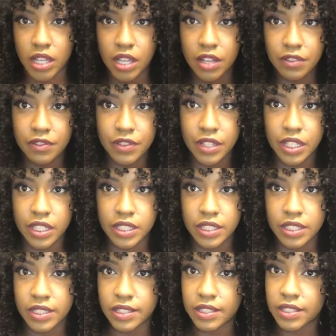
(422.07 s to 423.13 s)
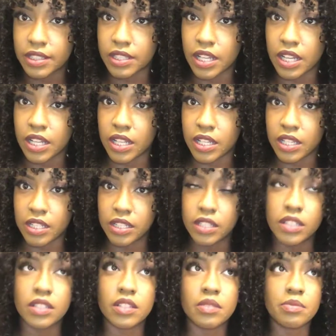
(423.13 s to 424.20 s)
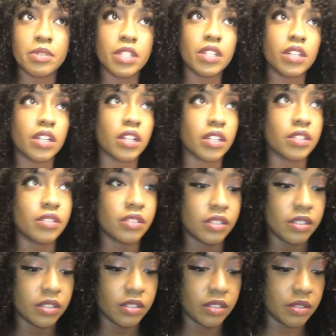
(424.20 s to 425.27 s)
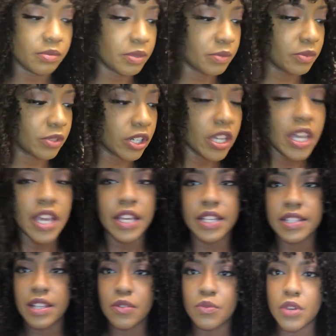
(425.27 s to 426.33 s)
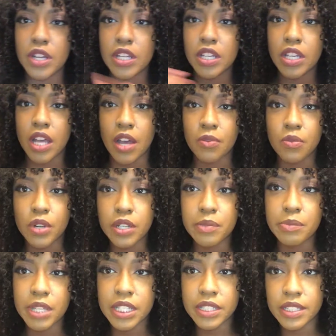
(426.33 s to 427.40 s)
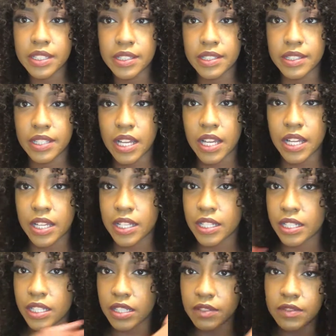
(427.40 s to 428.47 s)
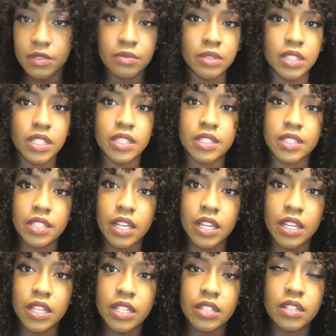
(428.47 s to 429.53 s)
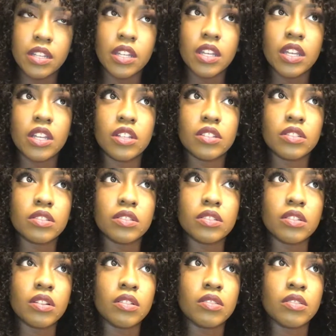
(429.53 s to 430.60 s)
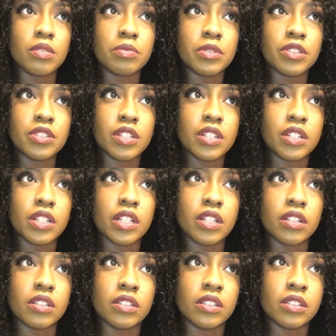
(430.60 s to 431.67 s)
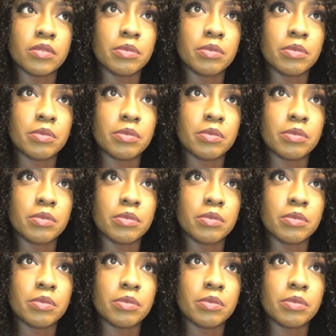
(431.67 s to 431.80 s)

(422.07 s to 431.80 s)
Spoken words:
I feel like this side needs to be cut just a little bit more because I wanna make this side even with this side. So I'm just gonna cut a little